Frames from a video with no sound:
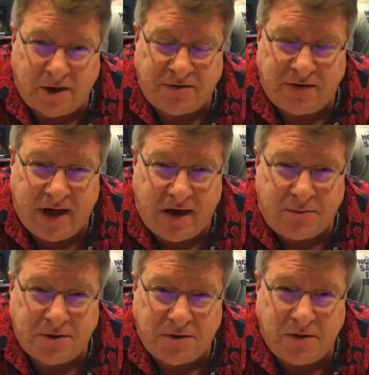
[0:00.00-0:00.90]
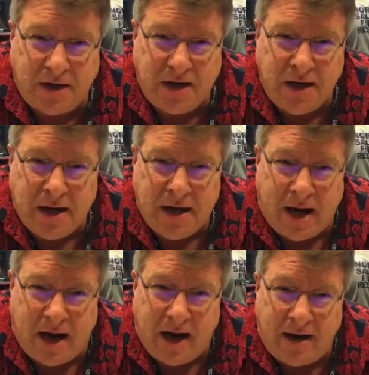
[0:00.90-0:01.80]
much for that opportunity
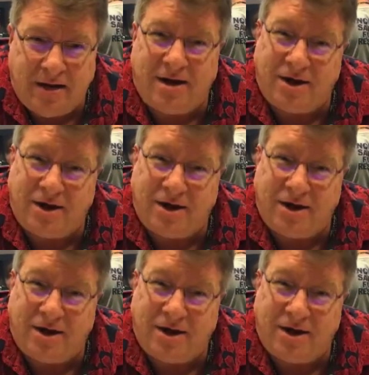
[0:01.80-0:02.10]
and